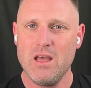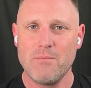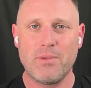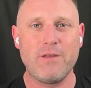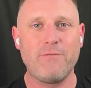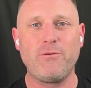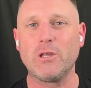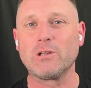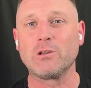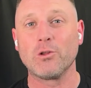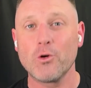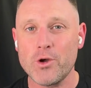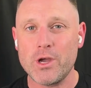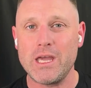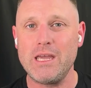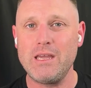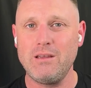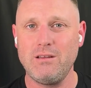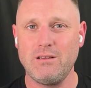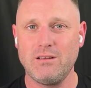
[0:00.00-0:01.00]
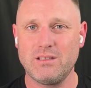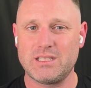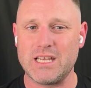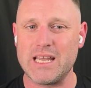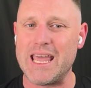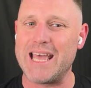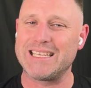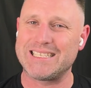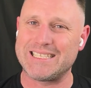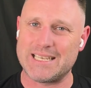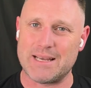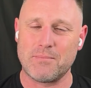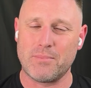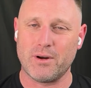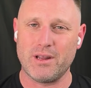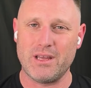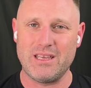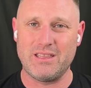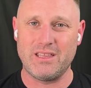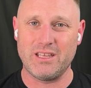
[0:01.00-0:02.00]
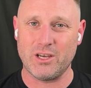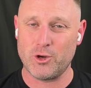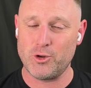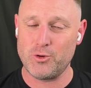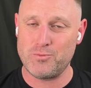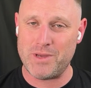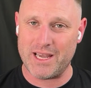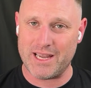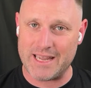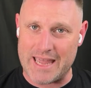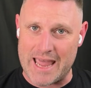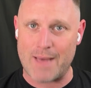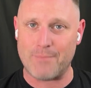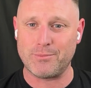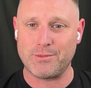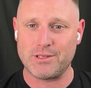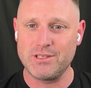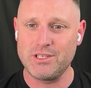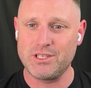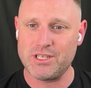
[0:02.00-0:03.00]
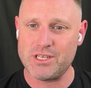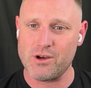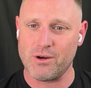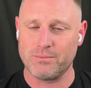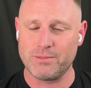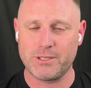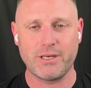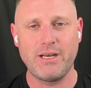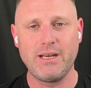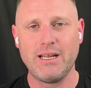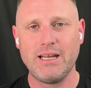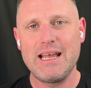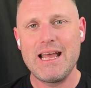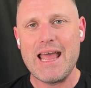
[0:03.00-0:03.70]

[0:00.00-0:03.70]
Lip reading: But if you're looking to get somebody in that could be a captaincy option